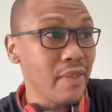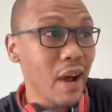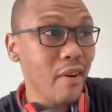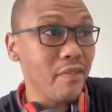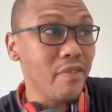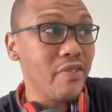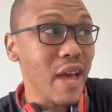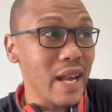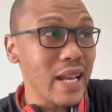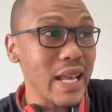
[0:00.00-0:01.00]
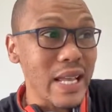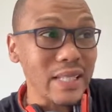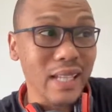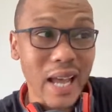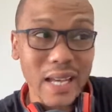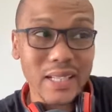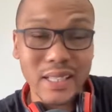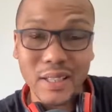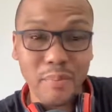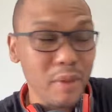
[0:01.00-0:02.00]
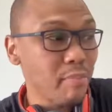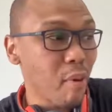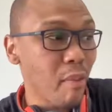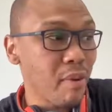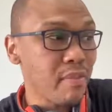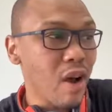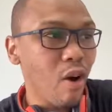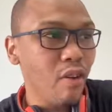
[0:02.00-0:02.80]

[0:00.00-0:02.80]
Now, that is actually the big problem.